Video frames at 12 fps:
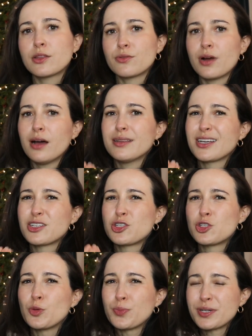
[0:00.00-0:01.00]
They're not like
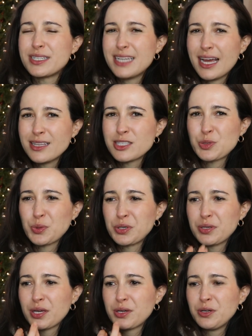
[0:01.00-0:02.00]
super dense where you're like,